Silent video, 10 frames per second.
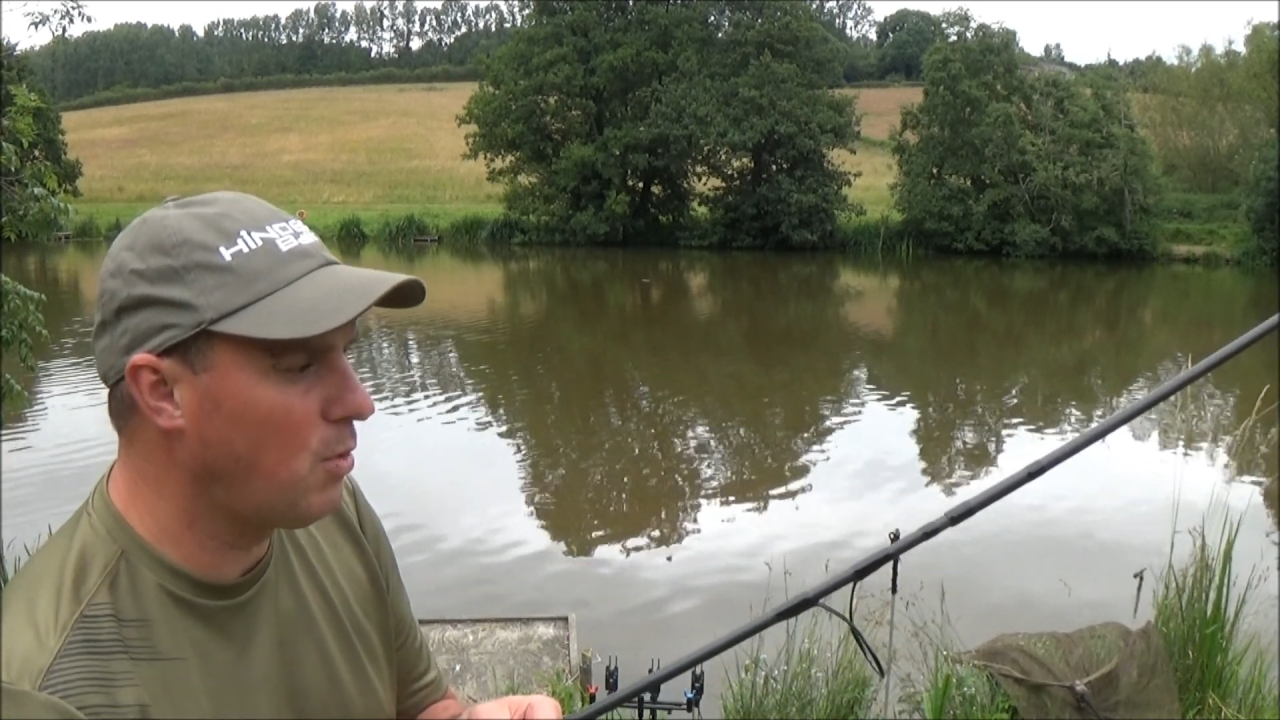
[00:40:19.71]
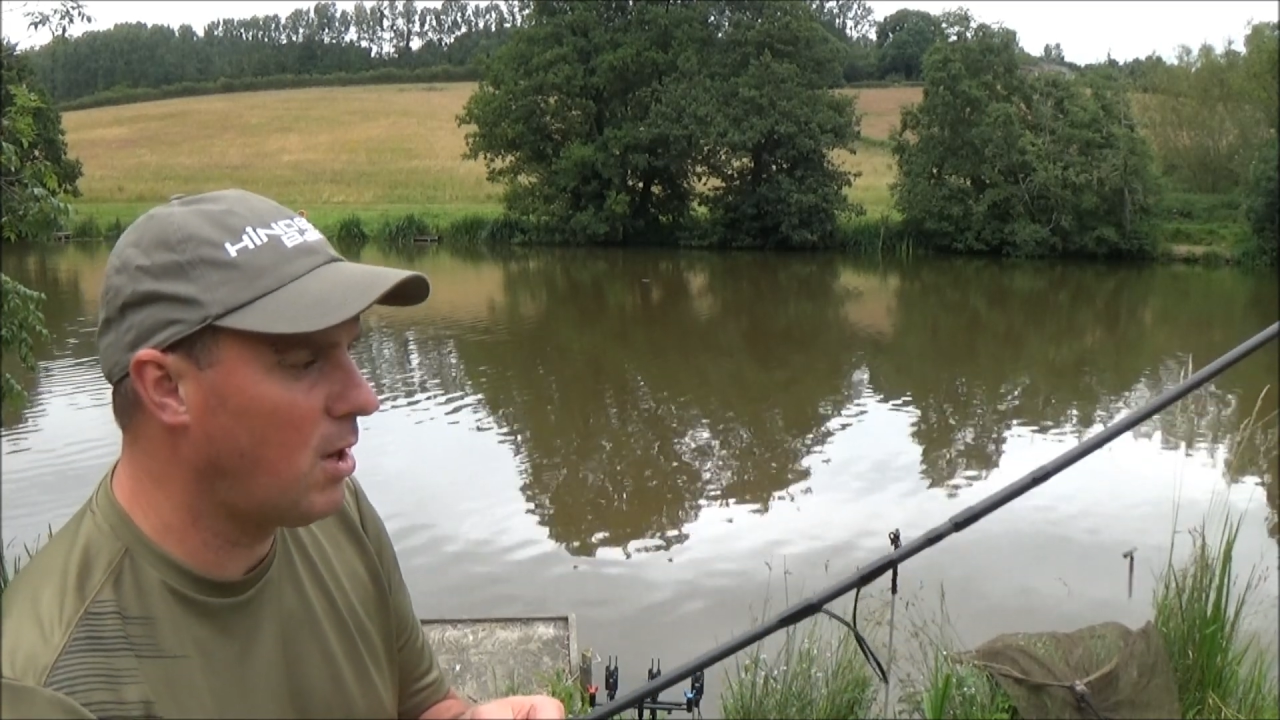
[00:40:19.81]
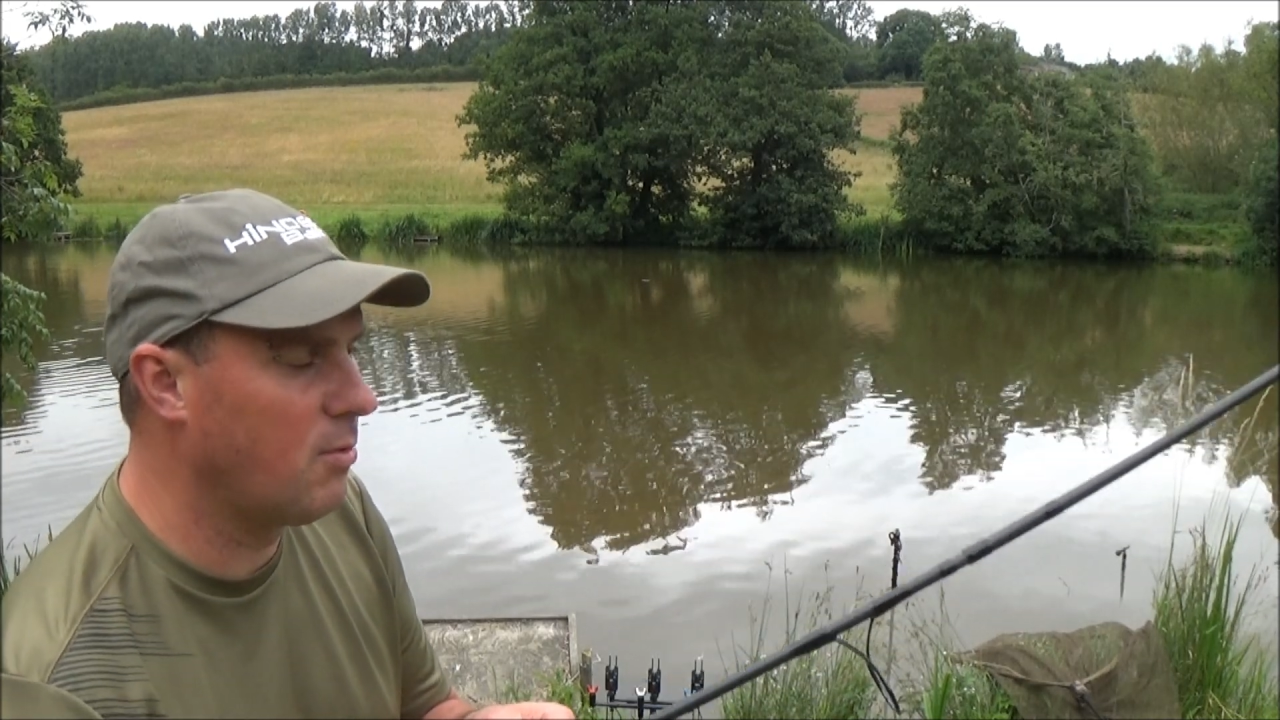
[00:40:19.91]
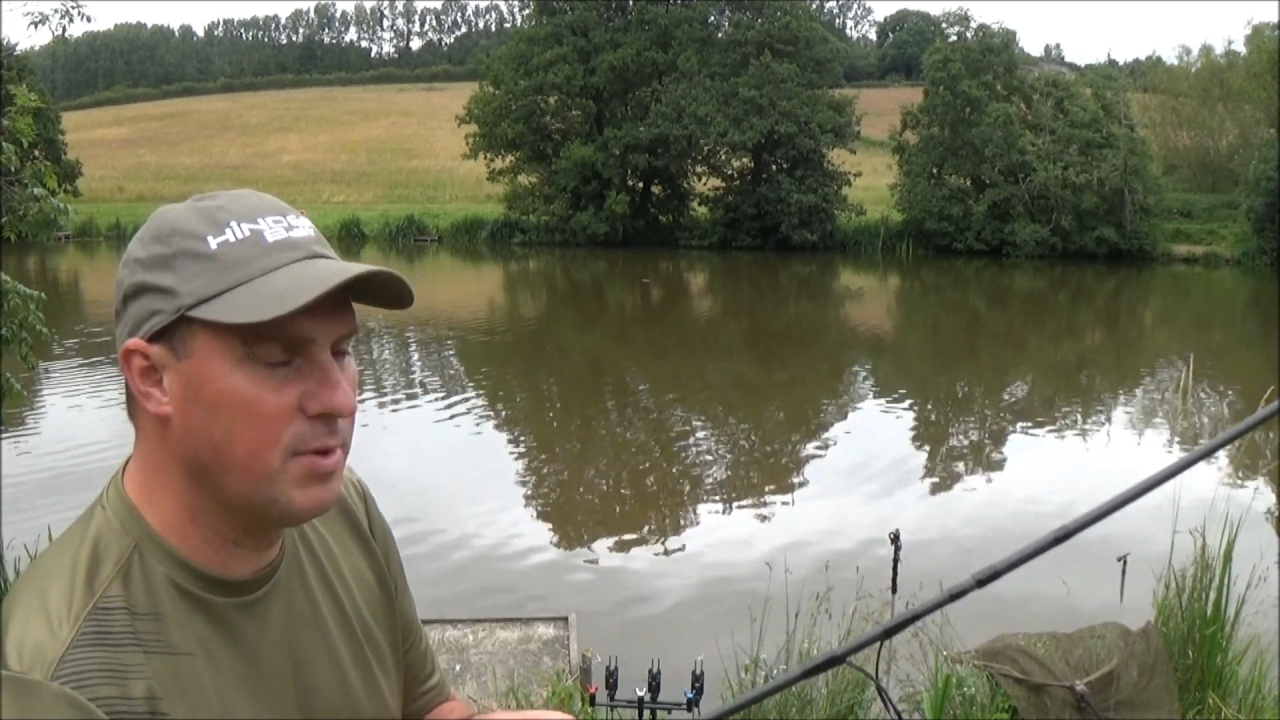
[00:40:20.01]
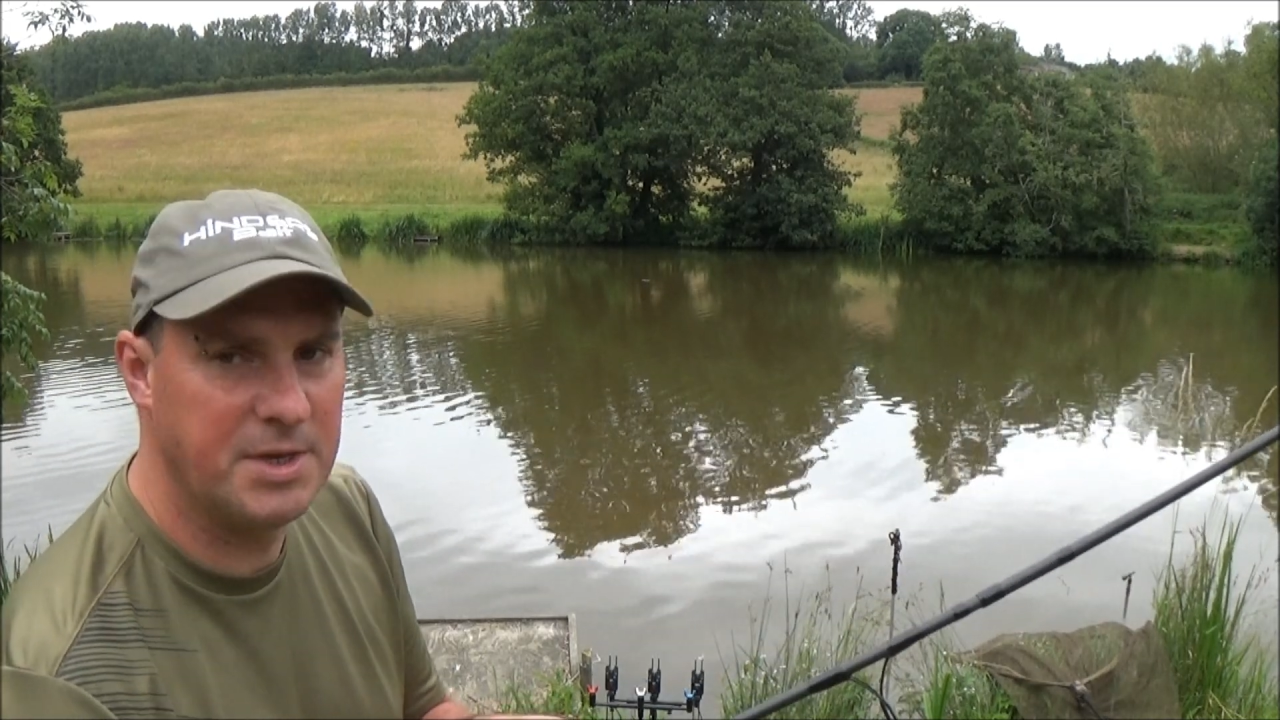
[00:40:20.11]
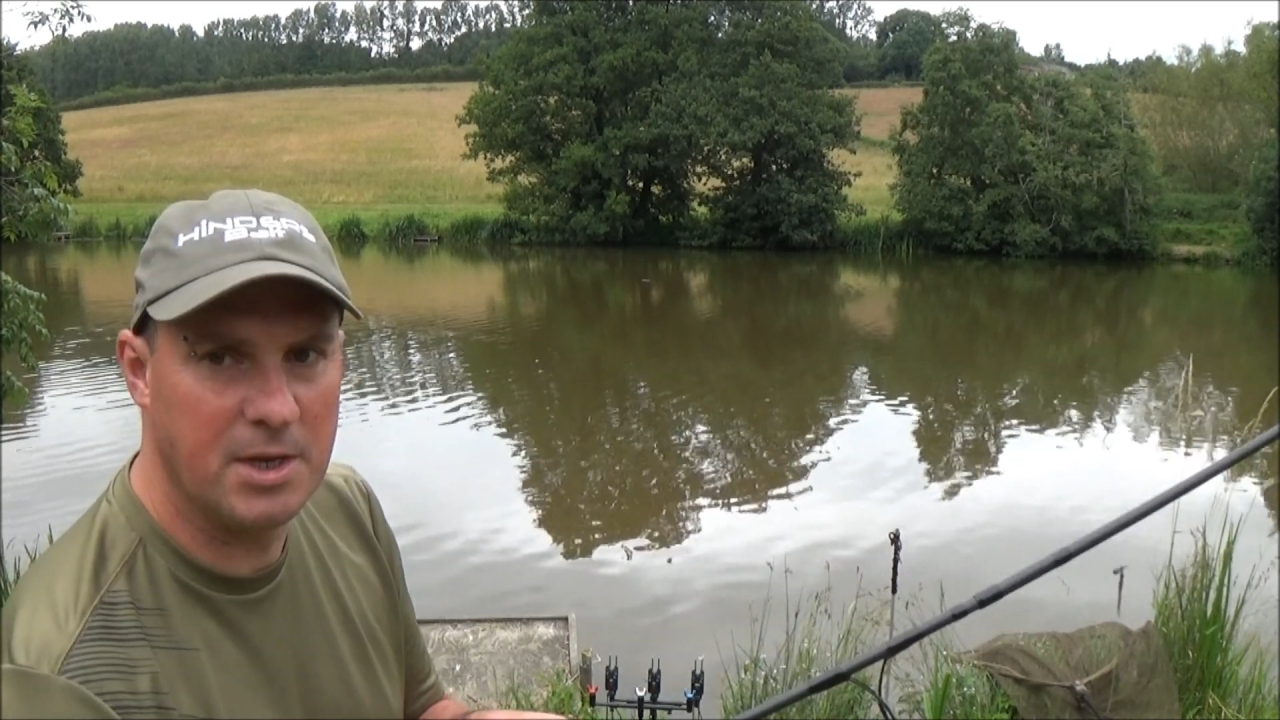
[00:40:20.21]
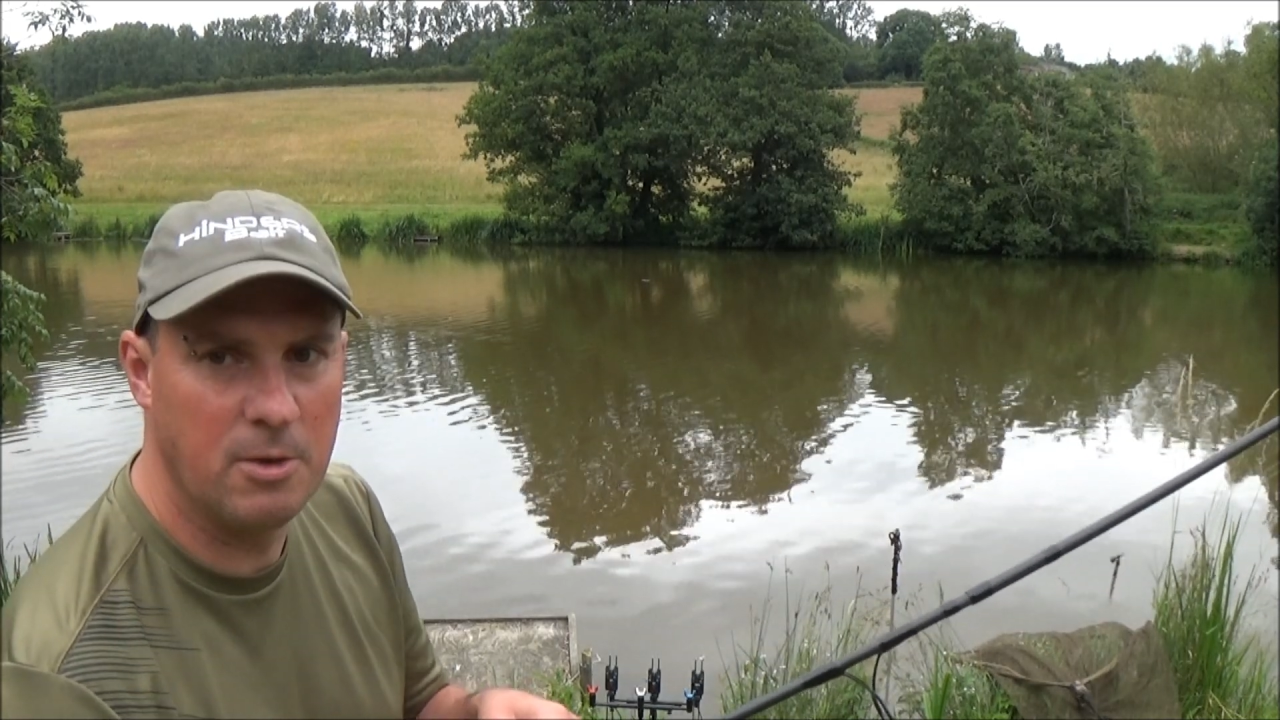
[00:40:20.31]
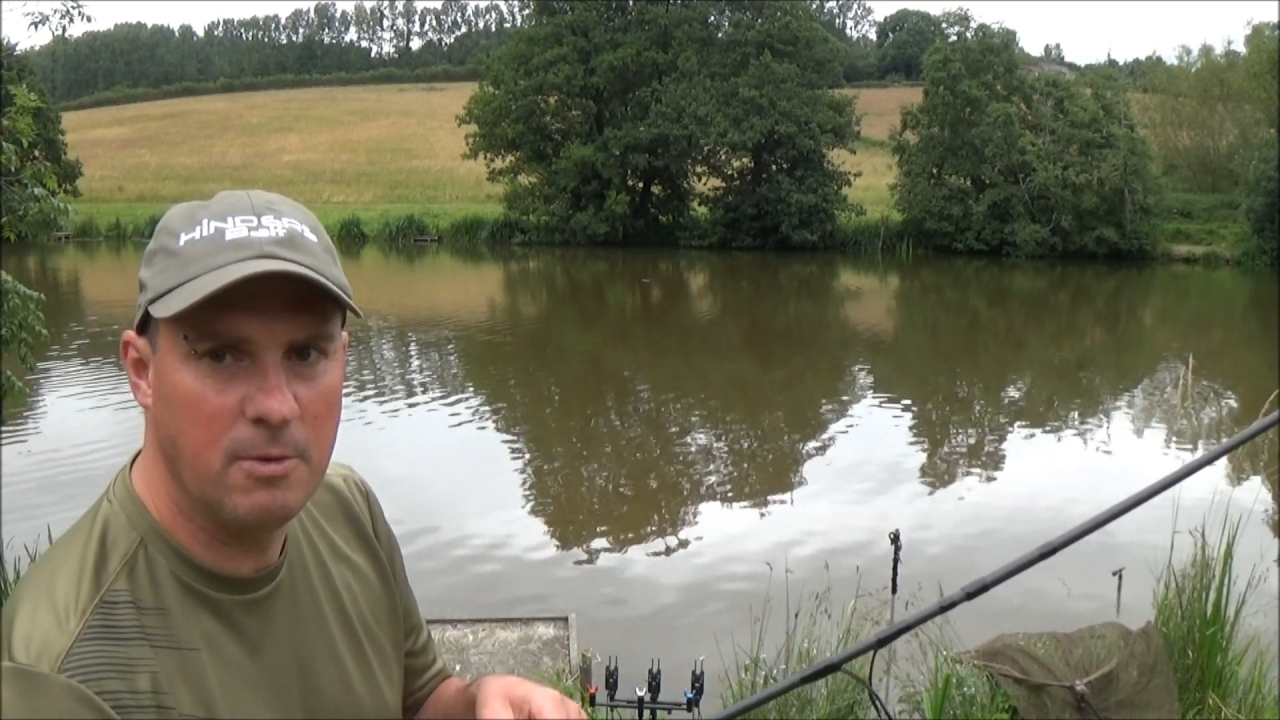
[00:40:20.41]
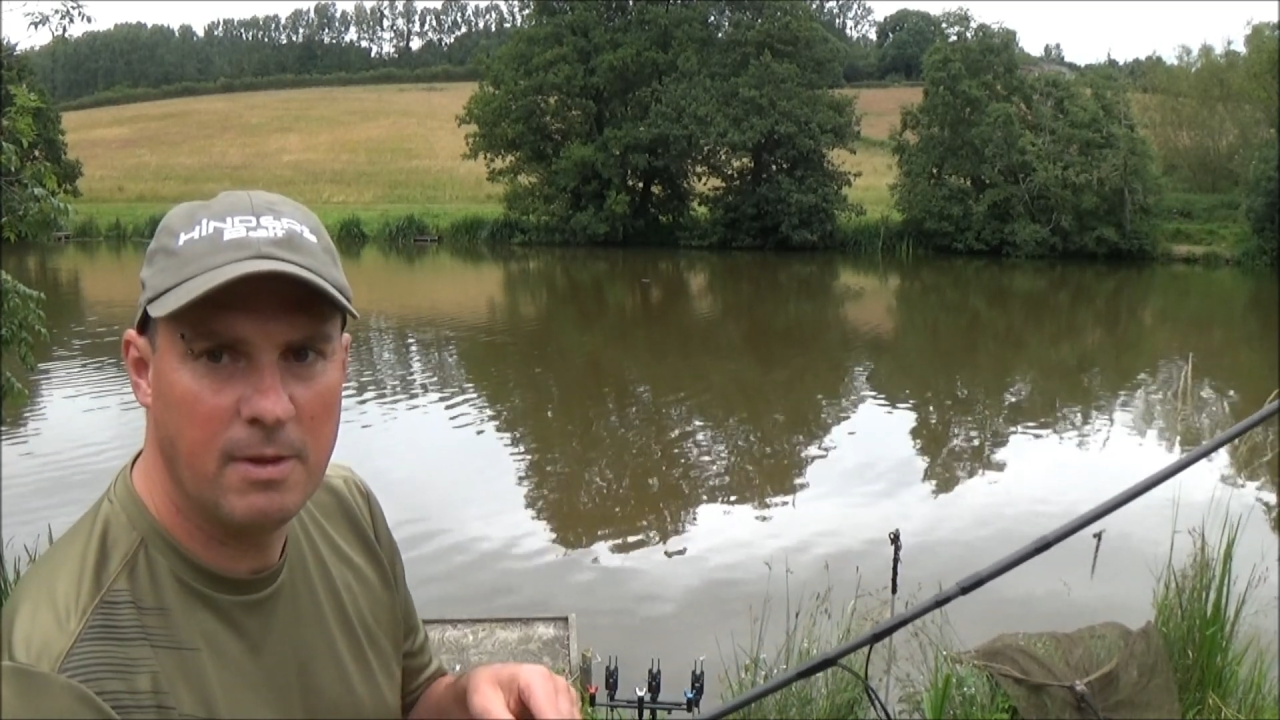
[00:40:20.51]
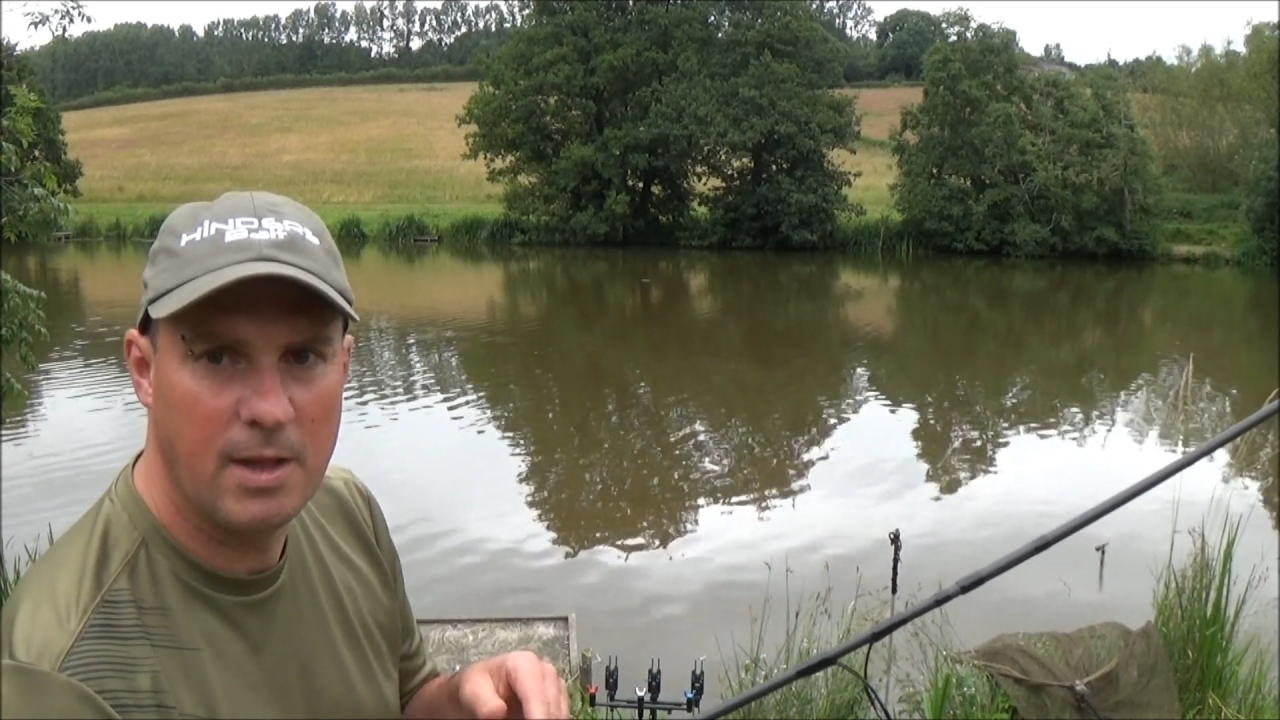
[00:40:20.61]
what I would
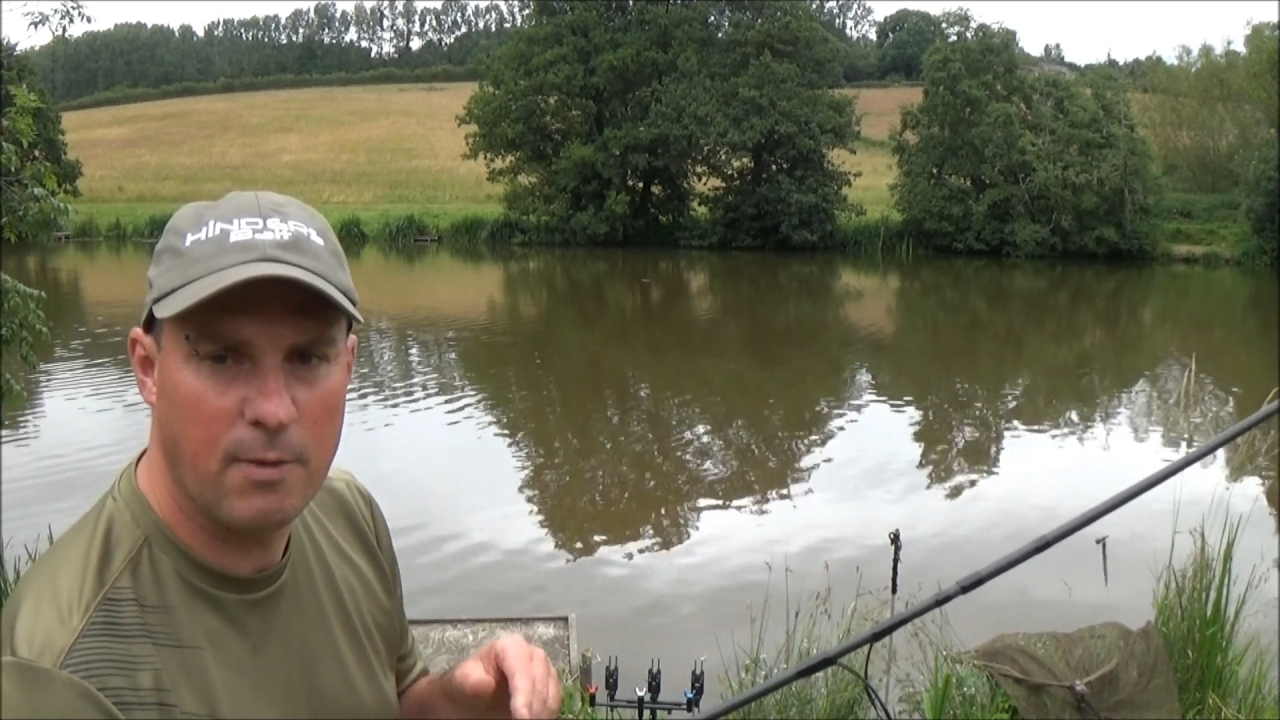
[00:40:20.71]
do,